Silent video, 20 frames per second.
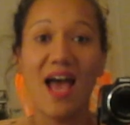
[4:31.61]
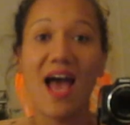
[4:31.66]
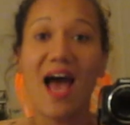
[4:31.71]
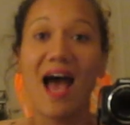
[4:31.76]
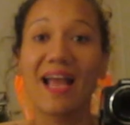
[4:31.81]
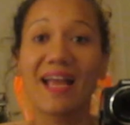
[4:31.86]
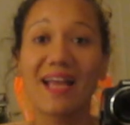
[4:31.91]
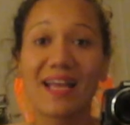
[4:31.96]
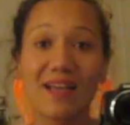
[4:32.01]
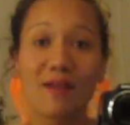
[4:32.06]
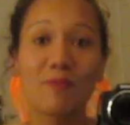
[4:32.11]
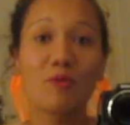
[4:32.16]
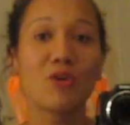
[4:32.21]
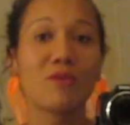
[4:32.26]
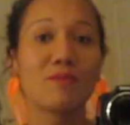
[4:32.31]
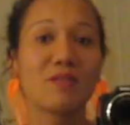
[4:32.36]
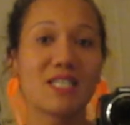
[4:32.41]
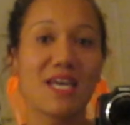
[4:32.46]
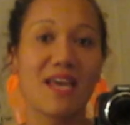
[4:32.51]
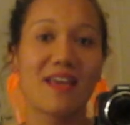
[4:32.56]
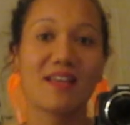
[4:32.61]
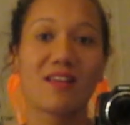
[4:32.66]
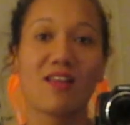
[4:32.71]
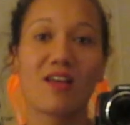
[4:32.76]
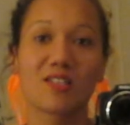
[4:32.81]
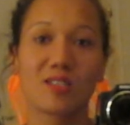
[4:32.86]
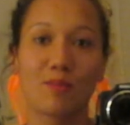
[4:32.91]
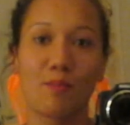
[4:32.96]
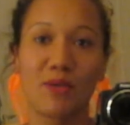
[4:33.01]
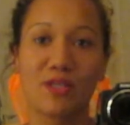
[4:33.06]
I am gonna be taking
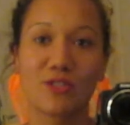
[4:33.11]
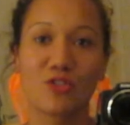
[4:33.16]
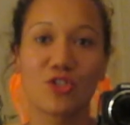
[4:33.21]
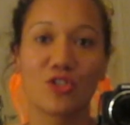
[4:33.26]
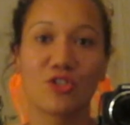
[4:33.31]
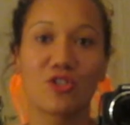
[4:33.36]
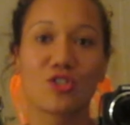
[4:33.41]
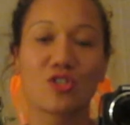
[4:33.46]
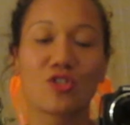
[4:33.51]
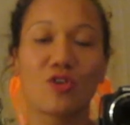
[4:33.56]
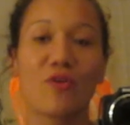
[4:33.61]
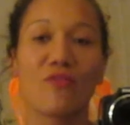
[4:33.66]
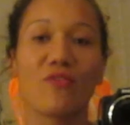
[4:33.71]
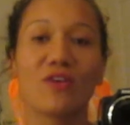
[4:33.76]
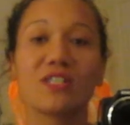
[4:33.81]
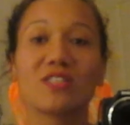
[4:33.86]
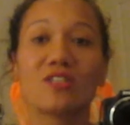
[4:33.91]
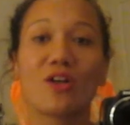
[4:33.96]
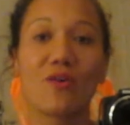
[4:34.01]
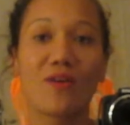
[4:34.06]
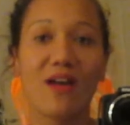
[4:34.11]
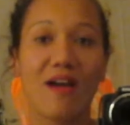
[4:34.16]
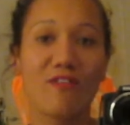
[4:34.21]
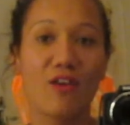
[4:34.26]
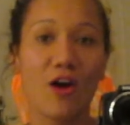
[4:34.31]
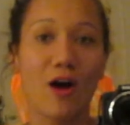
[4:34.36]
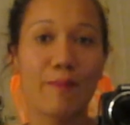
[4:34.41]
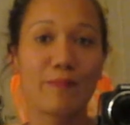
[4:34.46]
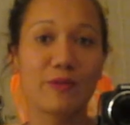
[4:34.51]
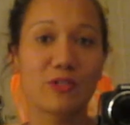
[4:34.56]
lots of pictures, so if I don't have the
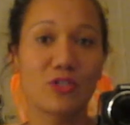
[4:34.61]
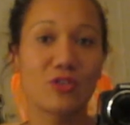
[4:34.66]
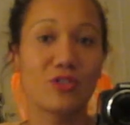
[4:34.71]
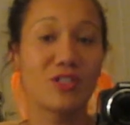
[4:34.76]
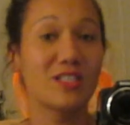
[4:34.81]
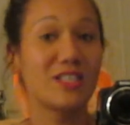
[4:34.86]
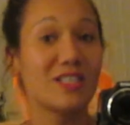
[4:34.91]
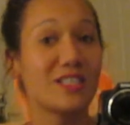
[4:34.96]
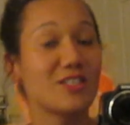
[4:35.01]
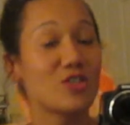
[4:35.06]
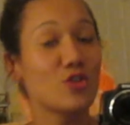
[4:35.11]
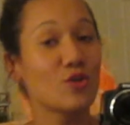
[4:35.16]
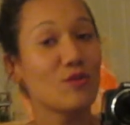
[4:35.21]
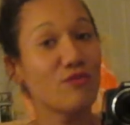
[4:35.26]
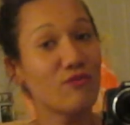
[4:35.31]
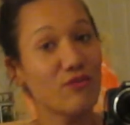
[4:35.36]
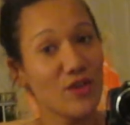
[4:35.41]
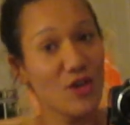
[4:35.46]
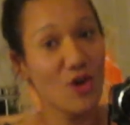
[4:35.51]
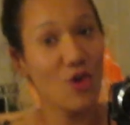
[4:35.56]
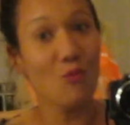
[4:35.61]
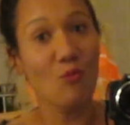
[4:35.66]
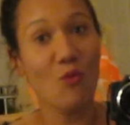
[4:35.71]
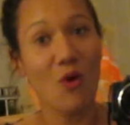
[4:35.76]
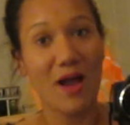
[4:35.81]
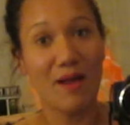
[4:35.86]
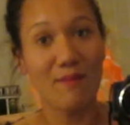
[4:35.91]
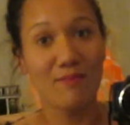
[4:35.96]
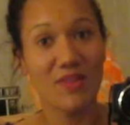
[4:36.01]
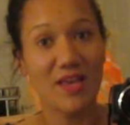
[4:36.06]
opportunity to film
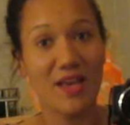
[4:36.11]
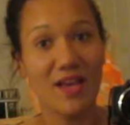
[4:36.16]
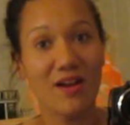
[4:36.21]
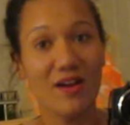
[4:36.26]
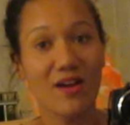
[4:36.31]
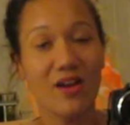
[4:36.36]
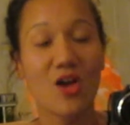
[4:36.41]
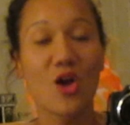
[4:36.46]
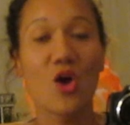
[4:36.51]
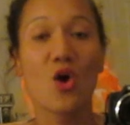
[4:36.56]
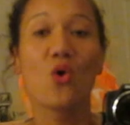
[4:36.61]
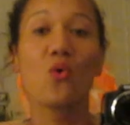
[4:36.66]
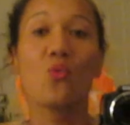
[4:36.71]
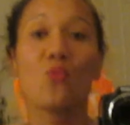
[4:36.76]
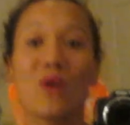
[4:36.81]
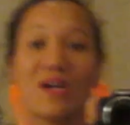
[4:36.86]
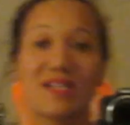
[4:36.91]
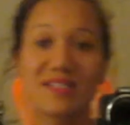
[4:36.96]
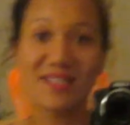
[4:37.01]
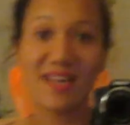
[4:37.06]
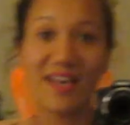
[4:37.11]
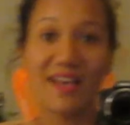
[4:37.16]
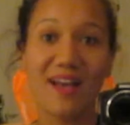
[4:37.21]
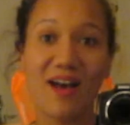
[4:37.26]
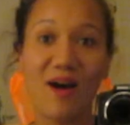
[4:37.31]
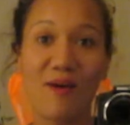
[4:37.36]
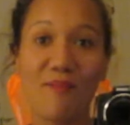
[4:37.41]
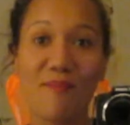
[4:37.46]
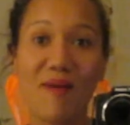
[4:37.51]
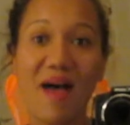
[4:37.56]
while I'm there, once I
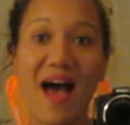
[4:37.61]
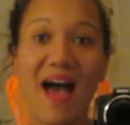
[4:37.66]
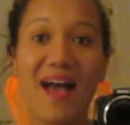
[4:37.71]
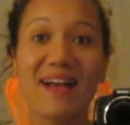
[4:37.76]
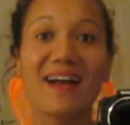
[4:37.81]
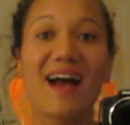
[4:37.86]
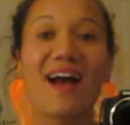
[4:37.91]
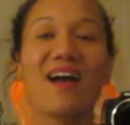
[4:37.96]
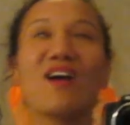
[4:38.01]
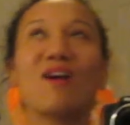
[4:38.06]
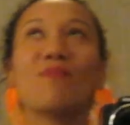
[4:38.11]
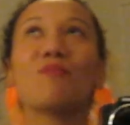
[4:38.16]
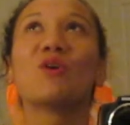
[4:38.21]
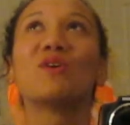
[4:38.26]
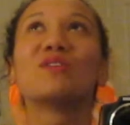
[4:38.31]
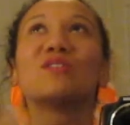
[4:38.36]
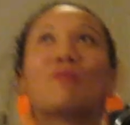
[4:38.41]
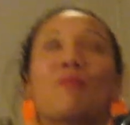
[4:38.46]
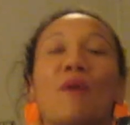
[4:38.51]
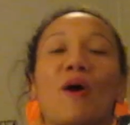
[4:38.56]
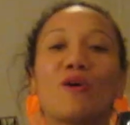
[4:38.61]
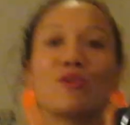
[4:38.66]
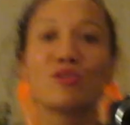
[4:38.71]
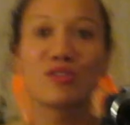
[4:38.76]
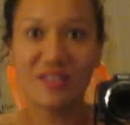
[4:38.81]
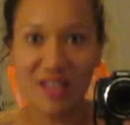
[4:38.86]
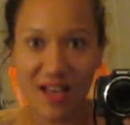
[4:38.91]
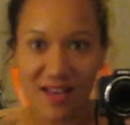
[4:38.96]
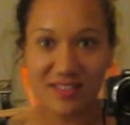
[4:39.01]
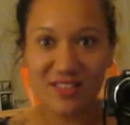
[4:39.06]
come back, I am going to post
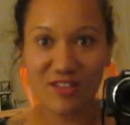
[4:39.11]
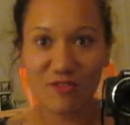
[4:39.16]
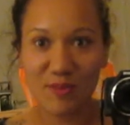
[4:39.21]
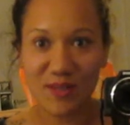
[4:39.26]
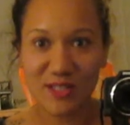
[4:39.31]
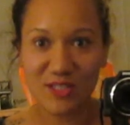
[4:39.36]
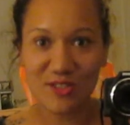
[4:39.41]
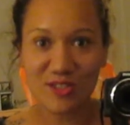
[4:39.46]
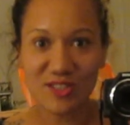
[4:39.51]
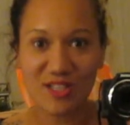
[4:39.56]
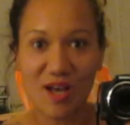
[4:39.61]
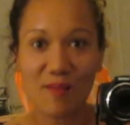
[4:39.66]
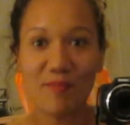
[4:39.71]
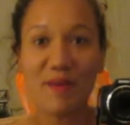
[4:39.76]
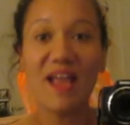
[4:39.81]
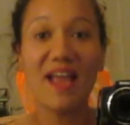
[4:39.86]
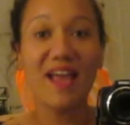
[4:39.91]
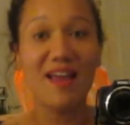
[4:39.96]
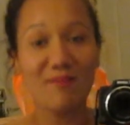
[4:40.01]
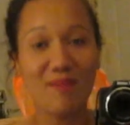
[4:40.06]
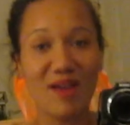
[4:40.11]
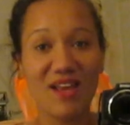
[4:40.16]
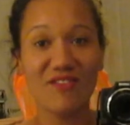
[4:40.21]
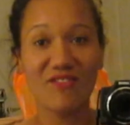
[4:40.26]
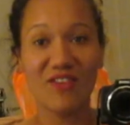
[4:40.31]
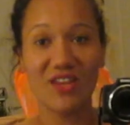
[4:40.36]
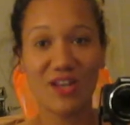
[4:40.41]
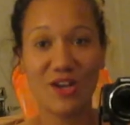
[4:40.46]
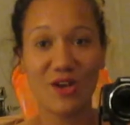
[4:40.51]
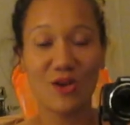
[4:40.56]
tons of pictures up and make
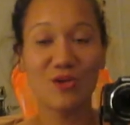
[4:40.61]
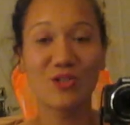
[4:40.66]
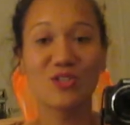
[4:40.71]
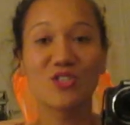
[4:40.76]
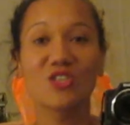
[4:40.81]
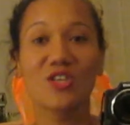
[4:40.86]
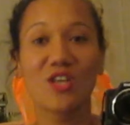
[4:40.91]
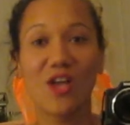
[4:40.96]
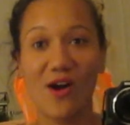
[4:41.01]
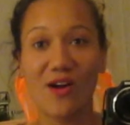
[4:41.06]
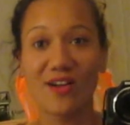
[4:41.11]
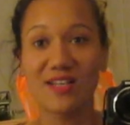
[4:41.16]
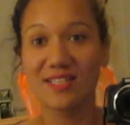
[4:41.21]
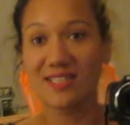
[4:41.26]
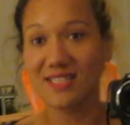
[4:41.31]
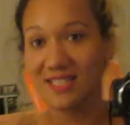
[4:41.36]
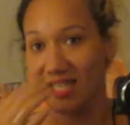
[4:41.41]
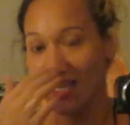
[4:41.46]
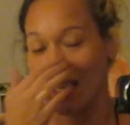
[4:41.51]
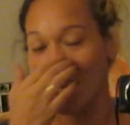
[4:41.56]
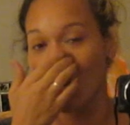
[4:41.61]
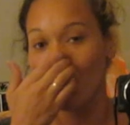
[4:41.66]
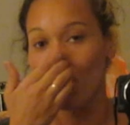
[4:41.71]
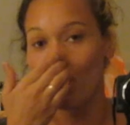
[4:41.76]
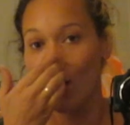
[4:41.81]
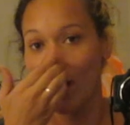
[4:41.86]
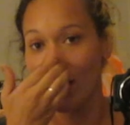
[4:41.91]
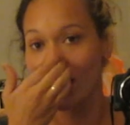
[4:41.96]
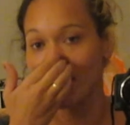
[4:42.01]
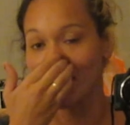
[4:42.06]
videos so y'all can see
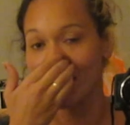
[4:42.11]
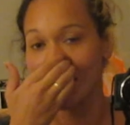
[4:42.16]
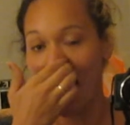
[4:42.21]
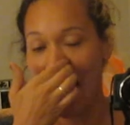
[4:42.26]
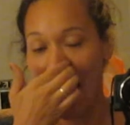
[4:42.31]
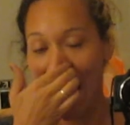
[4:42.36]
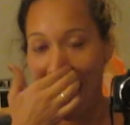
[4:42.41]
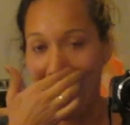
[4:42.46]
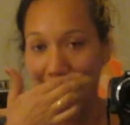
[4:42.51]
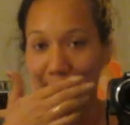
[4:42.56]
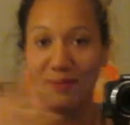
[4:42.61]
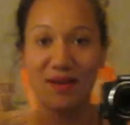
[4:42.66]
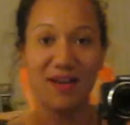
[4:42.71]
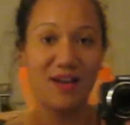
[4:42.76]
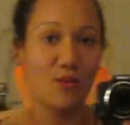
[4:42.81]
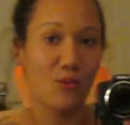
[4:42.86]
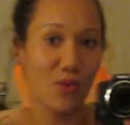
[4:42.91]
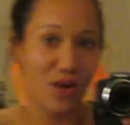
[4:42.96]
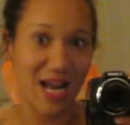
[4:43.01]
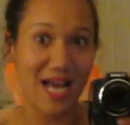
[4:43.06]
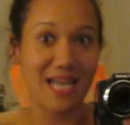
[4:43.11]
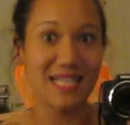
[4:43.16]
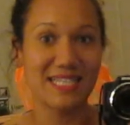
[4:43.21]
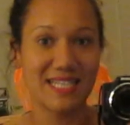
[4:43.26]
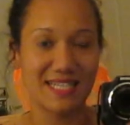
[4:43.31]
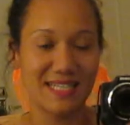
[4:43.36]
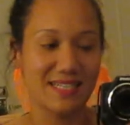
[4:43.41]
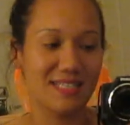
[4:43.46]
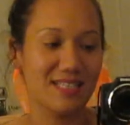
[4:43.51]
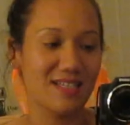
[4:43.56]
what happened and what I did
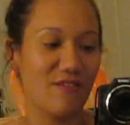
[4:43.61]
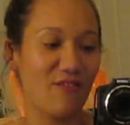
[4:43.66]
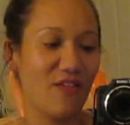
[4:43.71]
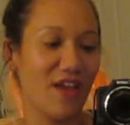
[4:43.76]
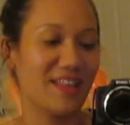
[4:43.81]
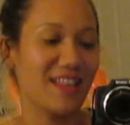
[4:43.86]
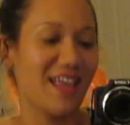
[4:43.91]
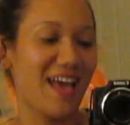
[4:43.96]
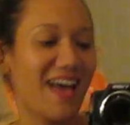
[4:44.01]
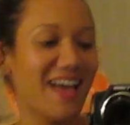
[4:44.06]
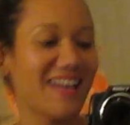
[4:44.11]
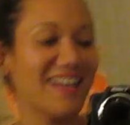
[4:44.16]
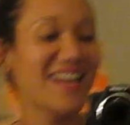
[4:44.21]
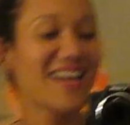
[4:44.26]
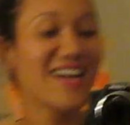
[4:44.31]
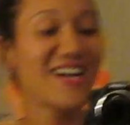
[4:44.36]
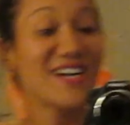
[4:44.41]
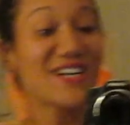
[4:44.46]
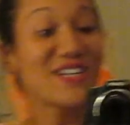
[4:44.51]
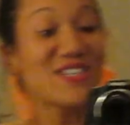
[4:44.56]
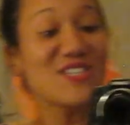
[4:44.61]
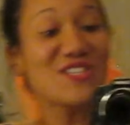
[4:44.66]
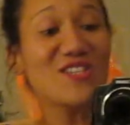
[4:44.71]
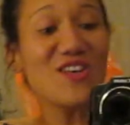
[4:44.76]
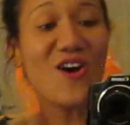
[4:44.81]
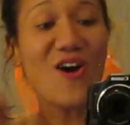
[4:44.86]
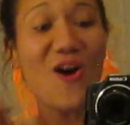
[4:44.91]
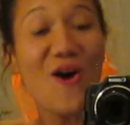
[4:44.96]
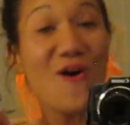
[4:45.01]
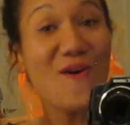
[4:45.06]
and stuff like that.
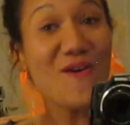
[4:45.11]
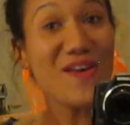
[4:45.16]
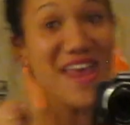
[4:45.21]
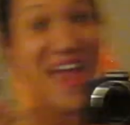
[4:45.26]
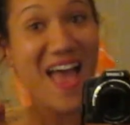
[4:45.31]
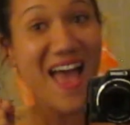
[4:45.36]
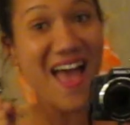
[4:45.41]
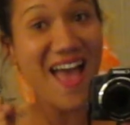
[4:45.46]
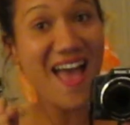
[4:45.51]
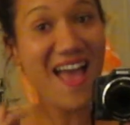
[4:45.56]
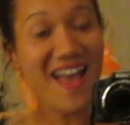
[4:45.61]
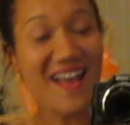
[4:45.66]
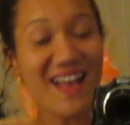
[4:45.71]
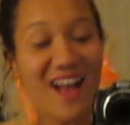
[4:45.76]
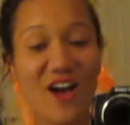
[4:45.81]
So, yay!